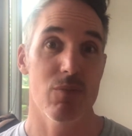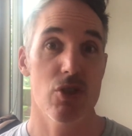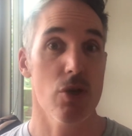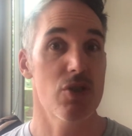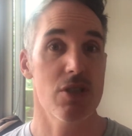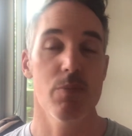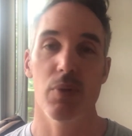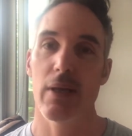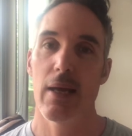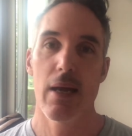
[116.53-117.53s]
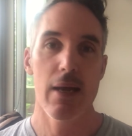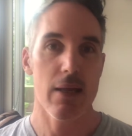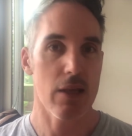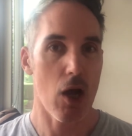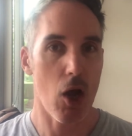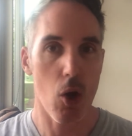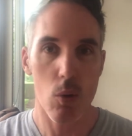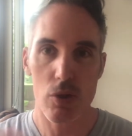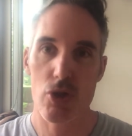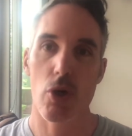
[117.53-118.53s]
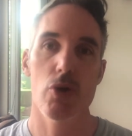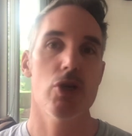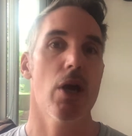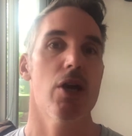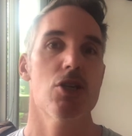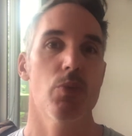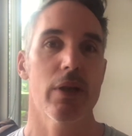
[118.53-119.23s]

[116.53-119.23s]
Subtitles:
So simply the whole association